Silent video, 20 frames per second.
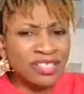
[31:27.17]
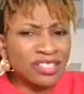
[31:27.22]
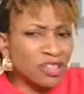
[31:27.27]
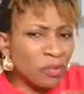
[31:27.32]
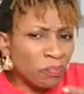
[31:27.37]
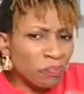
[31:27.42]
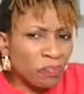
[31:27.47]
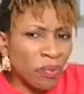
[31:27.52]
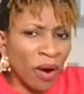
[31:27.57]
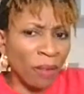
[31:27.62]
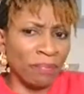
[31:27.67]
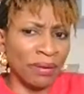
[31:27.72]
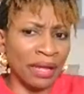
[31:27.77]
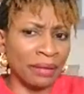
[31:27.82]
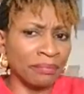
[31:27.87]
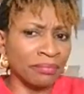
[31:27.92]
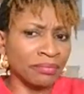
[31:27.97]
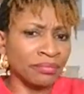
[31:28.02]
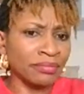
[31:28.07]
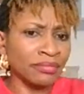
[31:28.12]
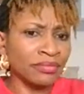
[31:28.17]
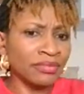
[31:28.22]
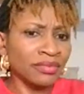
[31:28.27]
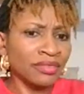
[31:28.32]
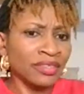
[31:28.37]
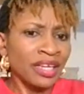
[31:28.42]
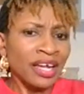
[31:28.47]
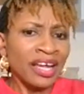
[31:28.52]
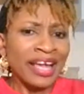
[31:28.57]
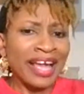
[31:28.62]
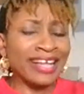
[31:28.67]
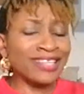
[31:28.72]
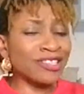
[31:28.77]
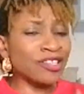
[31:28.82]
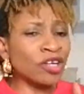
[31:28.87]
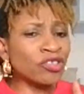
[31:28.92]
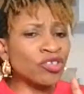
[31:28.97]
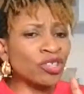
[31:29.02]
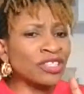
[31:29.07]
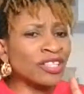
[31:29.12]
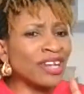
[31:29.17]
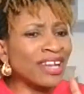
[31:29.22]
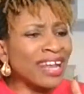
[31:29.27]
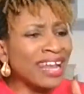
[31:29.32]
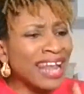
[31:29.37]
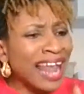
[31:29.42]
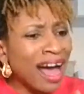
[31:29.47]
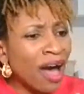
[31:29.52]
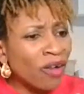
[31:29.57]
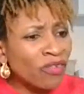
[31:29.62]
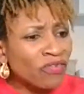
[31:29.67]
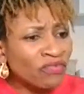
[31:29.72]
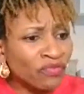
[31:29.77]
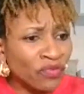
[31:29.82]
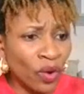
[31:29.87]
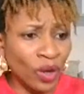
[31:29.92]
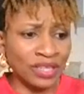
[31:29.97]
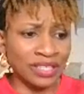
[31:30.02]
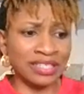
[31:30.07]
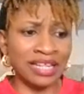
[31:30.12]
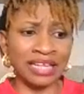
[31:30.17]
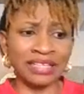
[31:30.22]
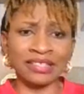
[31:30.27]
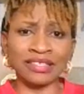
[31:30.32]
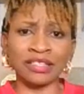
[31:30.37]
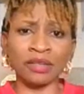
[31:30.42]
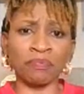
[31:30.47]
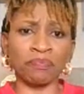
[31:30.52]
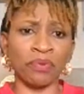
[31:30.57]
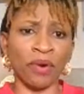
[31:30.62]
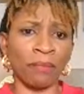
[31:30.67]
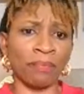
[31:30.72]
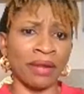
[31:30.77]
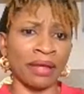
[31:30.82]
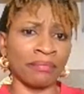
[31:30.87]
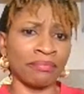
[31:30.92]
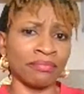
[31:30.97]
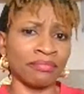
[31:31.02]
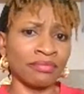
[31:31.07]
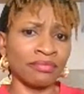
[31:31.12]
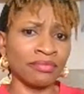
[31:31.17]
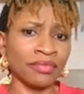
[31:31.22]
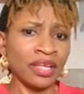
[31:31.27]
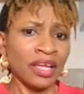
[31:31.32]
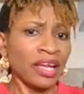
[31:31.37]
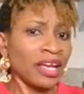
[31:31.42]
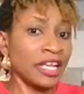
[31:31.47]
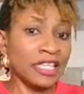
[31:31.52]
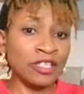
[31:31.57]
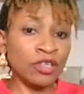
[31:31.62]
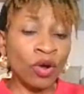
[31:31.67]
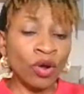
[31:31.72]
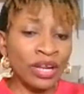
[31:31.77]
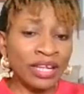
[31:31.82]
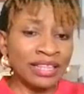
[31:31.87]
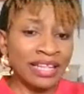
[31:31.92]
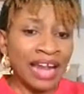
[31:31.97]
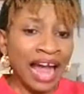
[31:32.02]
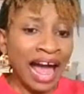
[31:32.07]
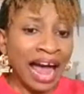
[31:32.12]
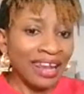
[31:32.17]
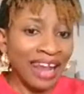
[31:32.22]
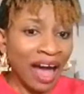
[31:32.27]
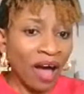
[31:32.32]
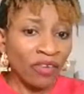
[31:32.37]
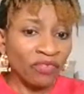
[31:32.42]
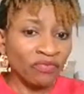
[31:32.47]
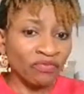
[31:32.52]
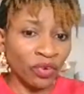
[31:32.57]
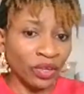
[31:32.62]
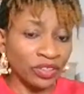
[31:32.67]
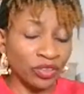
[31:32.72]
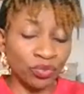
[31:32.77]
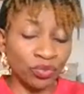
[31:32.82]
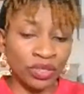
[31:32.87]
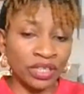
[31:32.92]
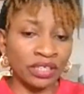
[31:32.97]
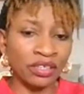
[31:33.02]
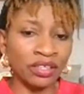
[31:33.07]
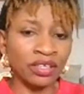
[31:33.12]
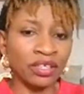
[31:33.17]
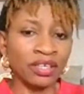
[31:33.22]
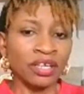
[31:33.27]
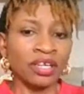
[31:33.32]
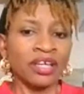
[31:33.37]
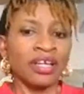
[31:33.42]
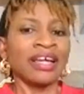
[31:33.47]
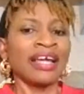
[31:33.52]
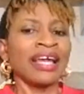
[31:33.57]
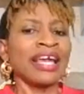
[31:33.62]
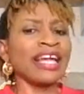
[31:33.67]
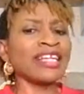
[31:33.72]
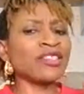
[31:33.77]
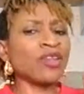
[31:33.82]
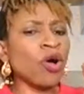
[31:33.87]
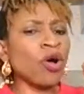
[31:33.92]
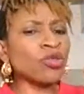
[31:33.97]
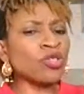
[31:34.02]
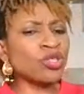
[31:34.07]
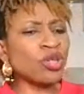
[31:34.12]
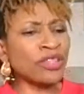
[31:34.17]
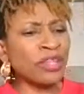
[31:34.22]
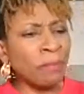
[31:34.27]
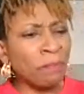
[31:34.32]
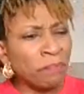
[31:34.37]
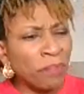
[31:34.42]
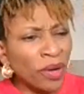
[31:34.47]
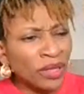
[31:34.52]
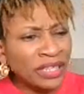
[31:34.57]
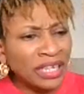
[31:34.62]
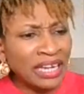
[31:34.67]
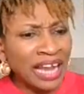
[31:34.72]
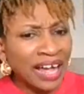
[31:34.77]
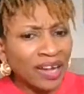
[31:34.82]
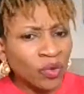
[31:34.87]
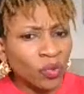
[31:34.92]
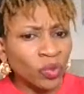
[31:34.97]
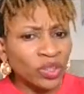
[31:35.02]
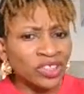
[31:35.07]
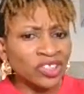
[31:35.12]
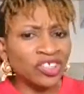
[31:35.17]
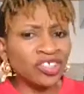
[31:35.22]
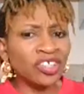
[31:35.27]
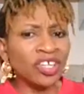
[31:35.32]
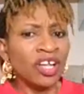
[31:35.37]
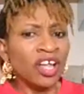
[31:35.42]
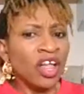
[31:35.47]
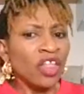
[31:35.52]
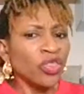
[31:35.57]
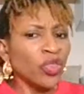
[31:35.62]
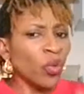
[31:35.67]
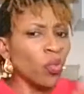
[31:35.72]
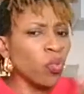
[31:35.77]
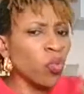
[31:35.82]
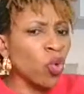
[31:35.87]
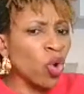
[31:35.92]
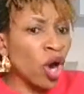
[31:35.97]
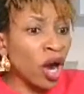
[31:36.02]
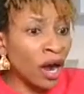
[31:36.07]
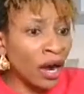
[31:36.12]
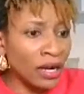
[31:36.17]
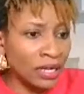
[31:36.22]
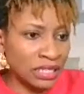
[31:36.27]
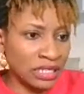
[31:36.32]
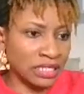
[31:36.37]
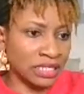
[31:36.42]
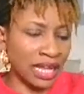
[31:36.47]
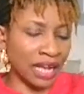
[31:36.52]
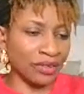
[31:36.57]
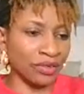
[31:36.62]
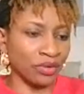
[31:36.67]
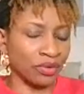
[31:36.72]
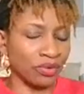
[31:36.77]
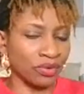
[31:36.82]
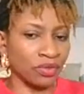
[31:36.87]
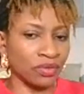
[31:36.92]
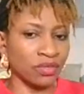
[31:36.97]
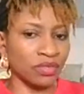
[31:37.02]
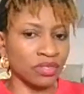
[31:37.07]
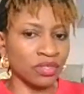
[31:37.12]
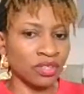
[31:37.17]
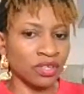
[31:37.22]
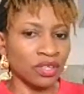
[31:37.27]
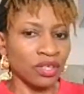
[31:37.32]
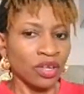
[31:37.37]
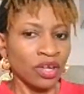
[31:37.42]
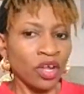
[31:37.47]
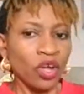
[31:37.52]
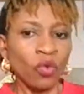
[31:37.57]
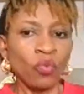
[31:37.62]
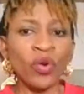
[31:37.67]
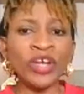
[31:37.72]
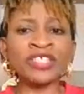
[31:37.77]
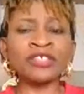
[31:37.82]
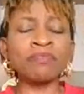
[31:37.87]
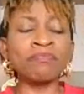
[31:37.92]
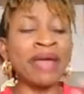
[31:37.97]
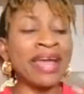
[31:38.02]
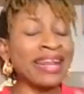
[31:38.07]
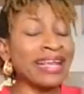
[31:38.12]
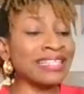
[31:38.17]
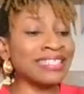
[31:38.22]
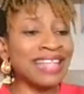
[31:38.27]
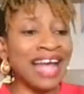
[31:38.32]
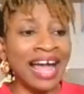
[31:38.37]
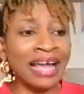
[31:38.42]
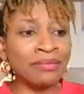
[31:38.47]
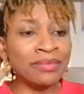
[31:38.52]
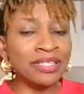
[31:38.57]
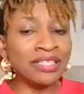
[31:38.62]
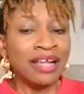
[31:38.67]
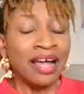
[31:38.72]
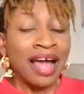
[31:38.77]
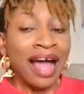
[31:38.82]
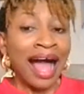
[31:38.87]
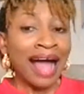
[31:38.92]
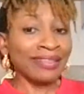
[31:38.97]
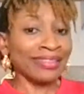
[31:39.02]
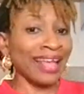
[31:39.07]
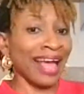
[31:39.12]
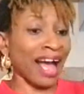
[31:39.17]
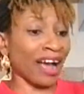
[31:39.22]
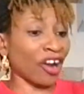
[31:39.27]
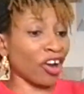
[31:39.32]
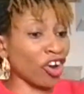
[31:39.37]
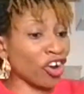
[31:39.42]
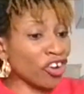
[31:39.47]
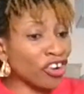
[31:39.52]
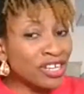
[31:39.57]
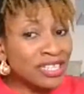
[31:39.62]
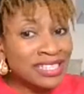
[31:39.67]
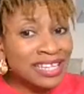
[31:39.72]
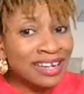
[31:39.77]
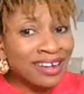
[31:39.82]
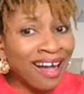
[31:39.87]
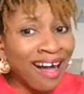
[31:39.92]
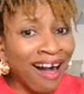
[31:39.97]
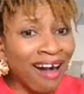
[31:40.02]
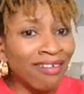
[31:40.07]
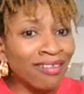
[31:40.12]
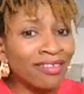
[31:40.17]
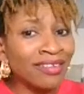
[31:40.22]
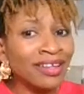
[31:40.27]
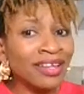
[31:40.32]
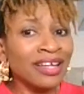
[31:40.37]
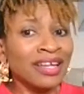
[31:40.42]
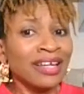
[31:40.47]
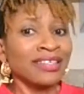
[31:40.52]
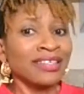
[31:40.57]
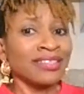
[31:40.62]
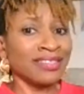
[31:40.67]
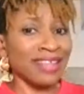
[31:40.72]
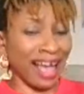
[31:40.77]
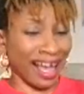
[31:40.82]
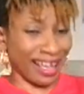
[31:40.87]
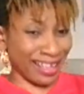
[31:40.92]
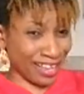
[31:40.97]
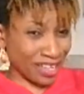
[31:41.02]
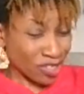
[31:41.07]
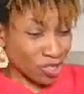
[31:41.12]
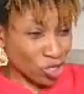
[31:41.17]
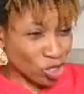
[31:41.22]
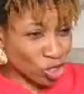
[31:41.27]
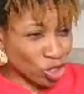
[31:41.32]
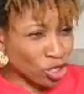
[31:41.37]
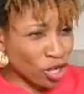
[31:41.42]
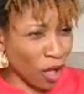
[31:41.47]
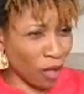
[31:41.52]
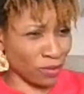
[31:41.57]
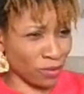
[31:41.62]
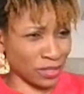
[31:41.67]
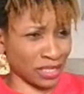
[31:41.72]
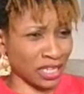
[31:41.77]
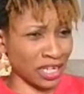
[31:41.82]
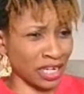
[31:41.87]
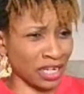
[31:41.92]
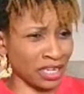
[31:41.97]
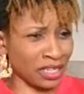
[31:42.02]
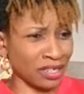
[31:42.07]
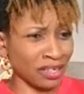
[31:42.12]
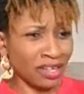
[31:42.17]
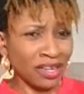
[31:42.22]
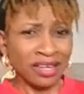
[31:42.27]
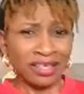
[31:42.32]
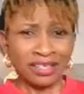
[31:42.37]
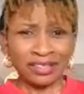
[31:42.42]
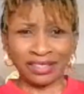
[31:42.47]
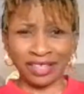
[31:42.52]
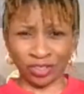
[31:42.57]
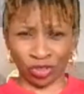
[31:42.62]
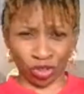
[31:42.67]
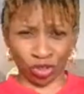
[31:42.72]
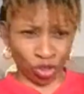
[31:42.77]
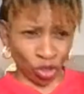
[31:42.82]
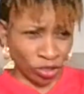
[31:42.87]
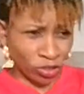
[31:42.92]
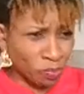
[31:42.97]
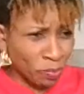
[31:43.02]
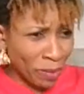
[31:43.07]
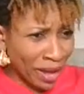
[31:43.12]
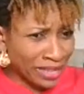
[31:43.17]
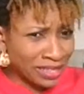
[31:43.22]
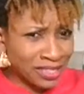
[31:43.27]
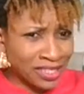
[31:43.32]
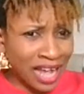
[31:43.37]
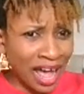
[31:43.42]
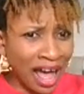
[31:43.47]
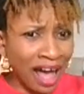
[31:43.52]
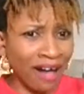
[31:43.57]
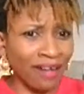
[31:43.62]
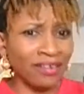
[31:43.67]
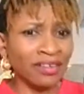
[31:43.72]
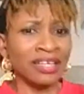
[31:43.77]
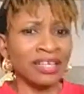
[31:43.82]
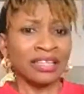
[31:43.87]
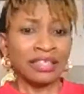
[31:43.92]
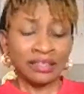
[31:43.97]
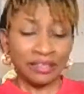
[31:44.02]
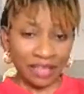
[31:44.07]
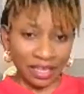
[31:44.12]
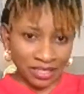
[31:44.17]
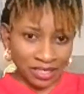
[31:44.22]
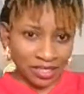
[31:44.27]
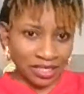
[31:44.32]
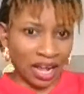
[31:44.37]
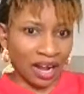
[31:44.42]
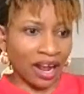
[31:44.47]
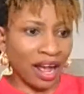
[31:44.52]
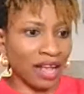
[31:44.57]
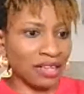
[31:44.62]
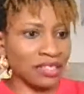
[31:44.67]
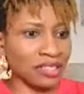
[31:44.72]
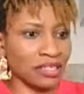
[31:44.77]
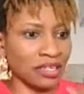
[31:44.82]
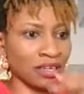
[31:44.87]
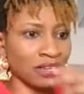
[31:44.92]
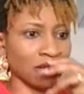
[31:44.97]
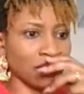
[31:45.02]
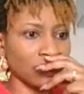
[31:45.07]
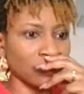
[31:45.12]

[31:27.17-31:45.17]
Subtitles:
the problem. It's not just the loud voice that is the problem. It's only the loud voice, really. It's also the body language, the words that you use, which many times they are critical, they are insulting, they're judgmental, they're sarcastic.